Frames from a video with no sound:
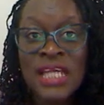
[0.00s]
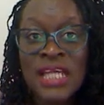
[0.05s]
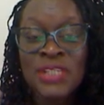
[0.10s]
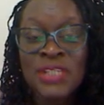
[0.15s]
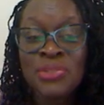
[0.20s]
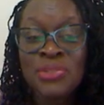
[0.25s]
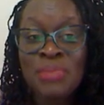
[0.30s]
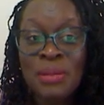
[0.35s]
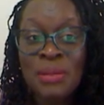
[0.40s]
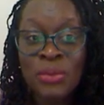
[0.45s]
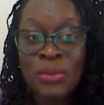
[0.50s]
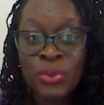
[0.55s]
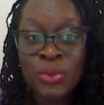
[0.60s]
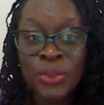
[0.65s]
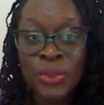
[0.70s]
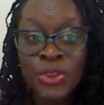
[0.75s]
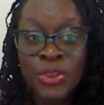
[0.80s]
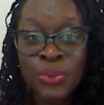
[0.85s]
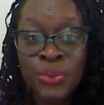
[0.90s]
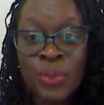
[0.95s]
to be able to
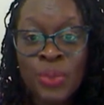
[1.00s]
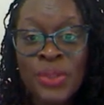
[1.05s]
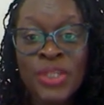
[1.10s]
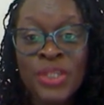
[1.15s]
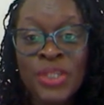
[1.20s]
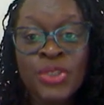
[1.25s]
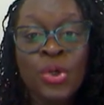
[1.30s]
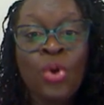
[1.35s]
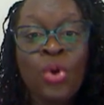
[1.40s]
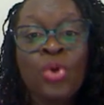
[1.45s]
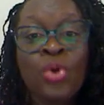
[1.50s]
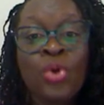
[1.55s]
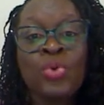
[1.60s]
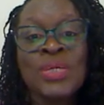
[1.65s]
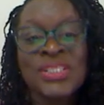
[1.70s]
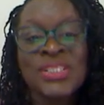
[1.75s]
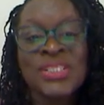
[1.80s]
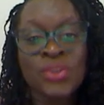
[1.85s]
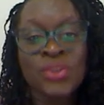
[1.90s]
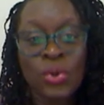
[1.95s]
ensure that you're
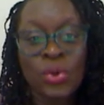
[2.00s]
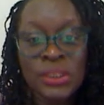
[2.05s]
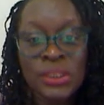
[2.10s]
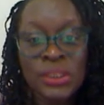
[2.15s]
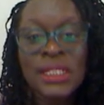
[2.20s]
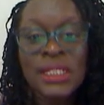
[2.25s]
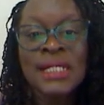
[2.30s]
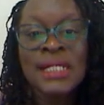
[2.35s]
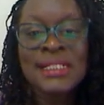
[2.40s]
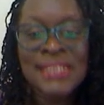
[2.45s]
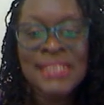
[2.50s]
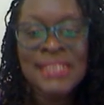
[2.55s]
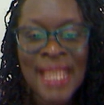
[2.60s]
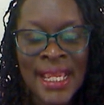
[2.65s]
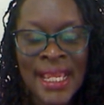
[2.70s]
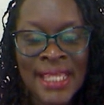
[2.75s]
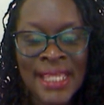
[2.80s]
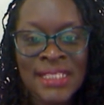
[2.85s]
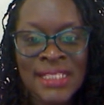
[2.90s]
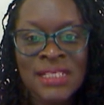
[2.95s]
always on
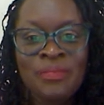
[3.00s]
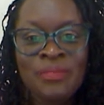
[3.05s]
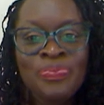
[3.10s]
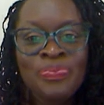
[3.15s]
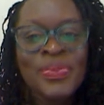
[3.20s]
target.